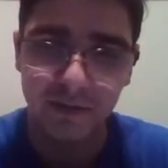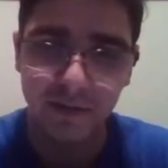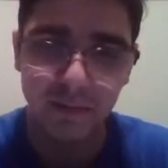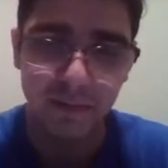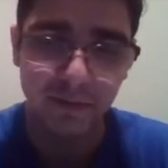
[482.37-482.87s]

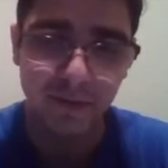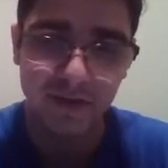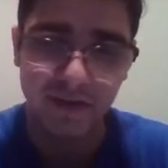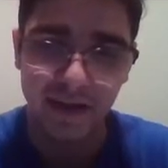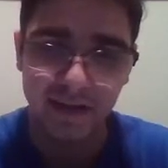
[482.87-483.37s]
get my
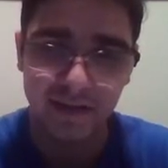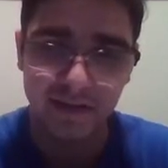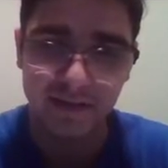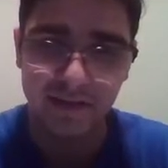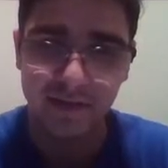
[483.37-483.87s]
rooks active,
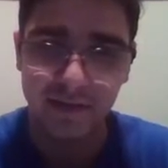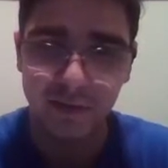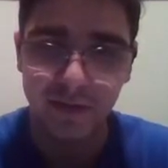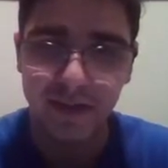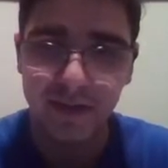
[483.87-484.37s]
and
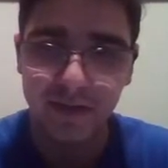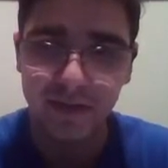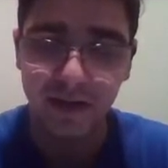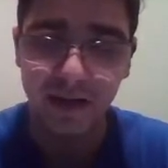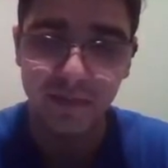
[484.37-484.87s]
so I
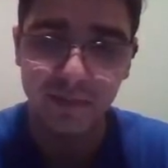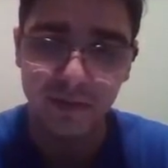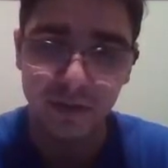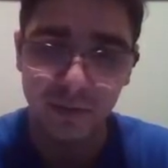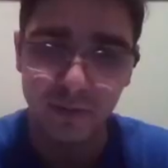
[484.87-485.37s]
opt
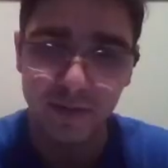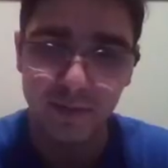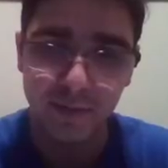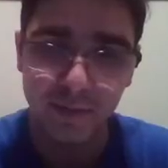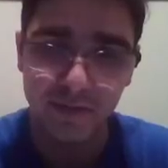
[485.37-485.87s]
to open
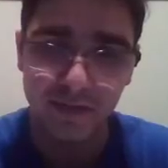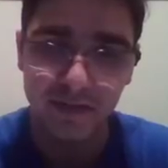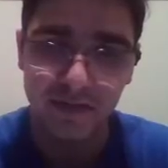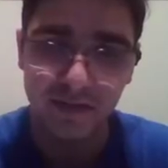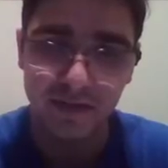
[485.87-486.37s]
up the
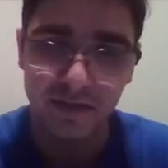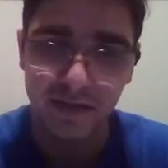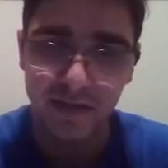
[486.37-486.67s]
position.